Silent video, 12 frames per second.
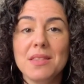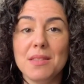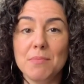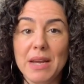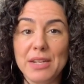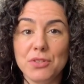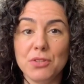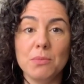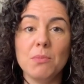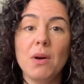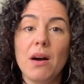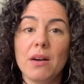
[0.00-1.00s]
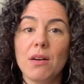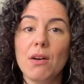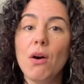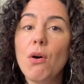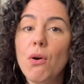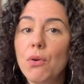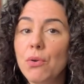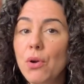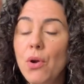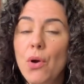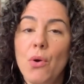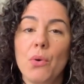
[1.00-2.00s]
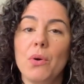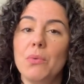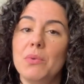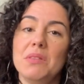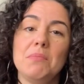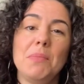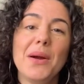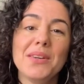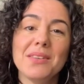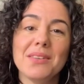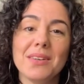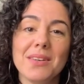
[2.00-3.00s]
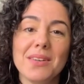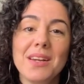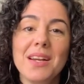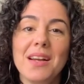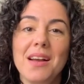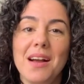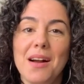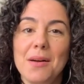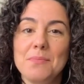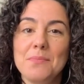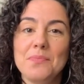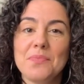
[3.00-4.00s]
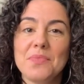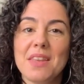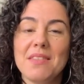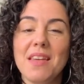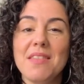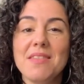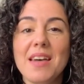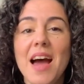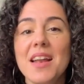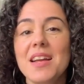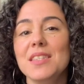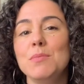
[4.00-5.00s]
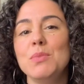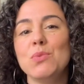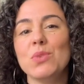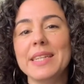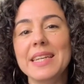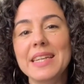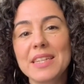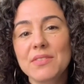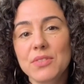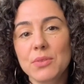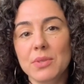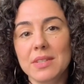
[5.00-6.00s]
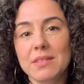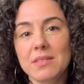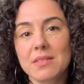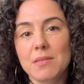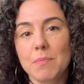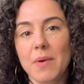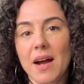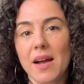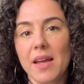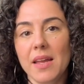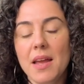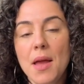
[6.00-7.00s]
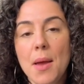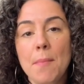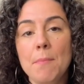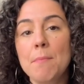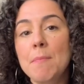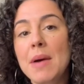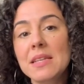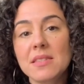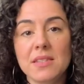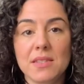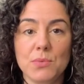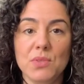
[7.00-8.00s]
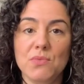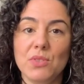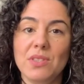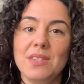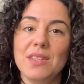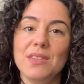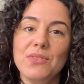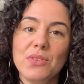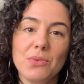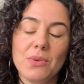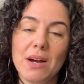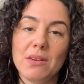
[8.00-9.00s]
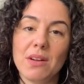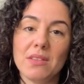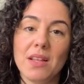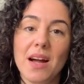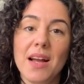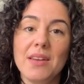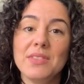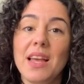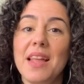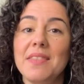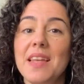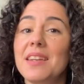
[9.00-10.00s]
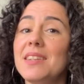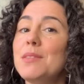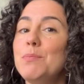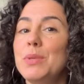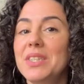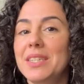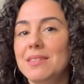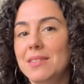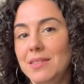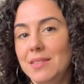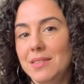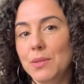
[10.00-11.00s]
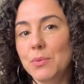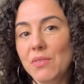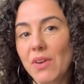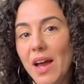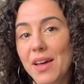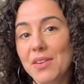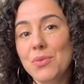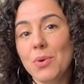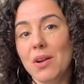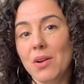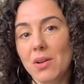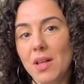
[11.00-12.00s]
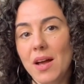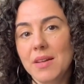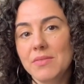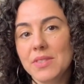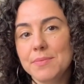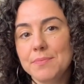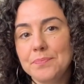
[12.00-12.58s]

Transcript: the bedroom on our own or with a partner. That has been really influenced by messages we've received throughout our lives and then experiences that we've had throughout our lives.